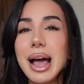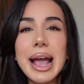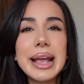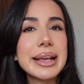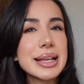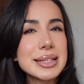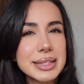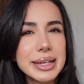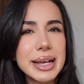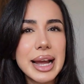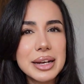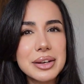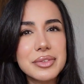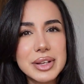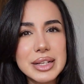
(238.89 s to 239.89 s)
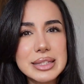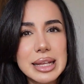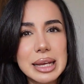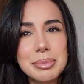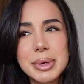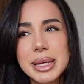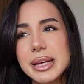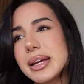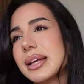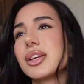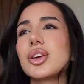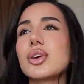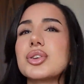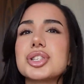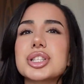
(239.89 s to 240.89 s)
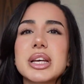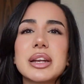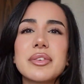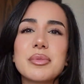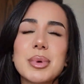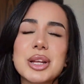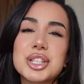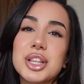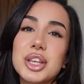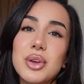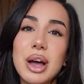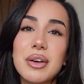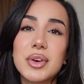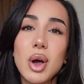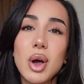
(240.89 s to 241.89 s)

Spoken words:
I guess it kind of is like being ill. You can just kind of imagine that you have